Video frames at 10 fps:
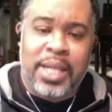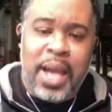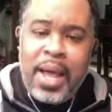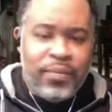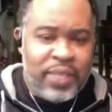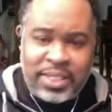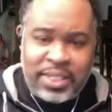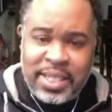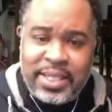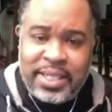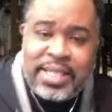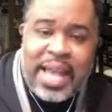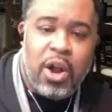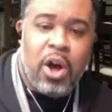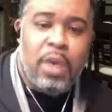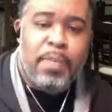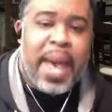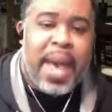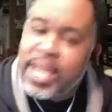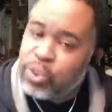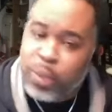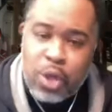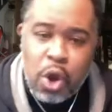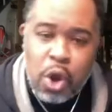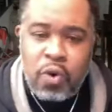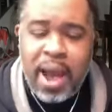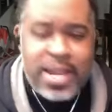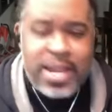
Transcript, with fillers: Uh, this season is not all bad. Yes, we're going to cry.